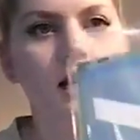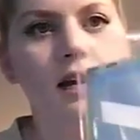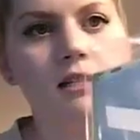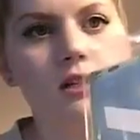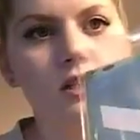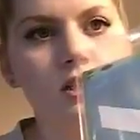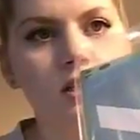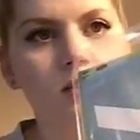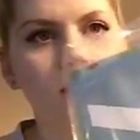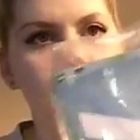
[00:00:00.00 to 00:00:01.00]
it has all your
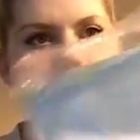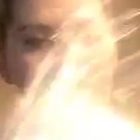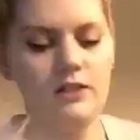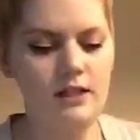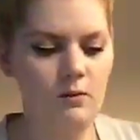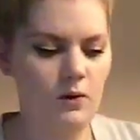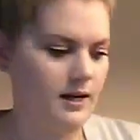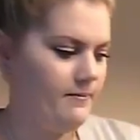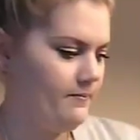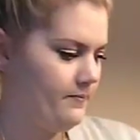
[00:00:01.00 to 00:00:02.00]
supplies for day
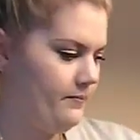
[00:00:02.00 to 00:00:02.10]
one.